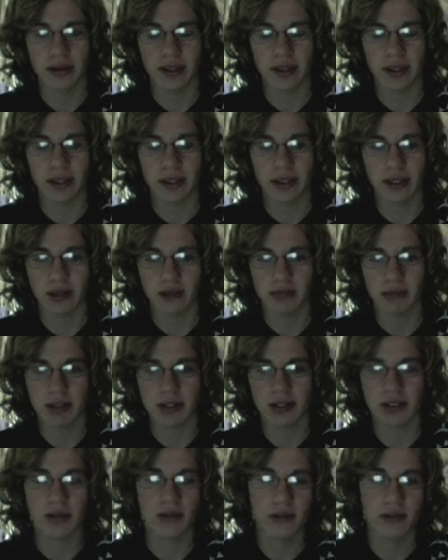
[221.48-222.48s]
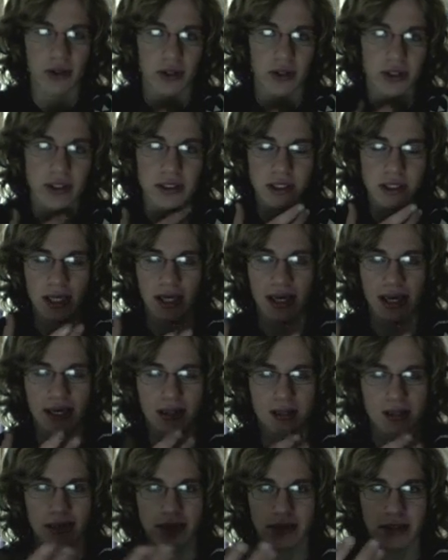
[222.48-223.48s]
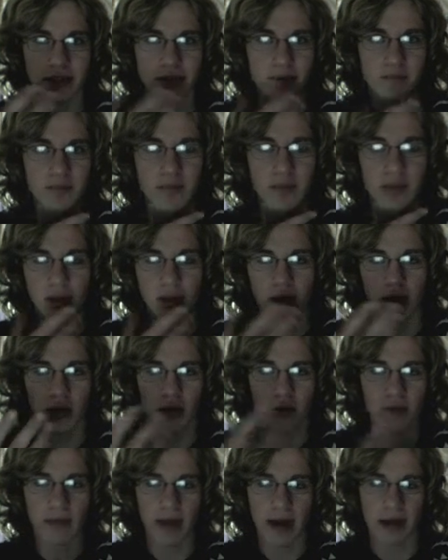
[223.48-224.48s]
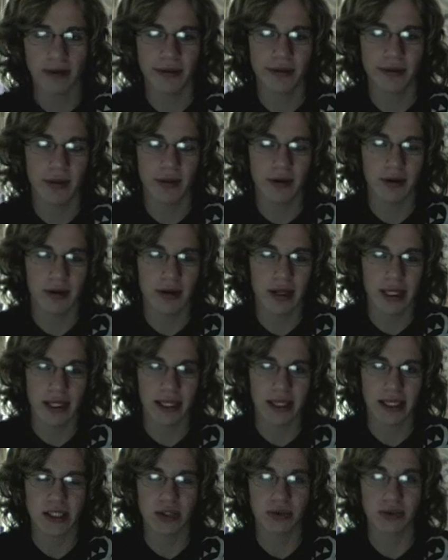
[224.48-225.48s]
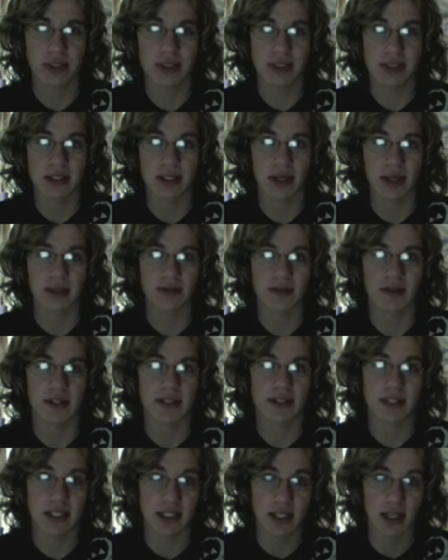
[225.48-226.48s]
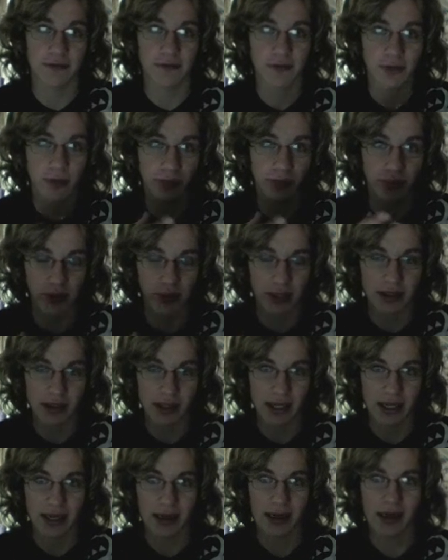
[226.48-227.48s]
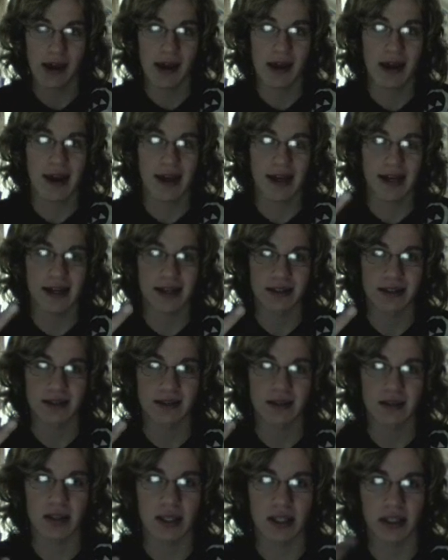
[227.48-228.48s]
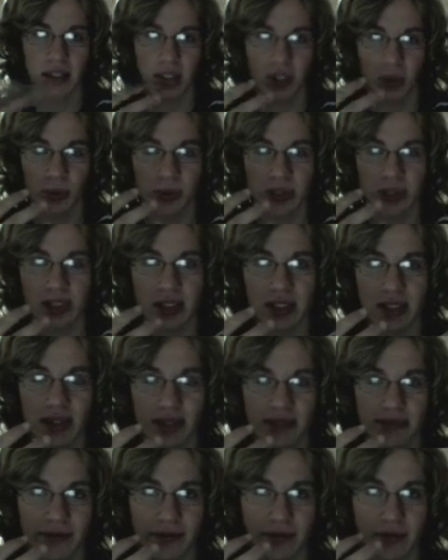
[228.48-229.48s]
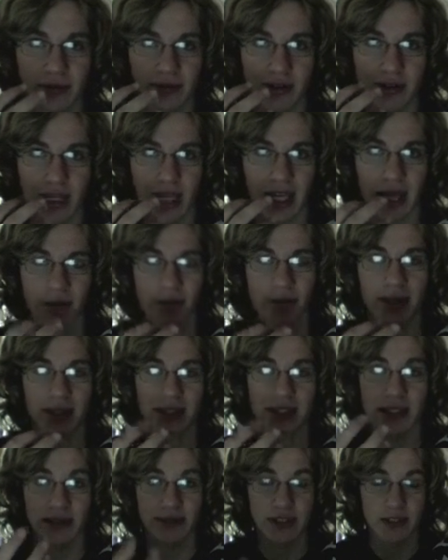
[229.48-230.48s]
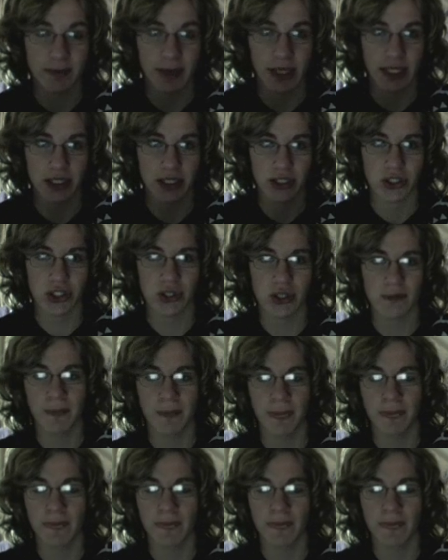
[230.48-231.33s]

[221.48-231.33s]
The esophagus and the whole mouth, throat, it's designed for breathing, and in humans designed for the capability of speech.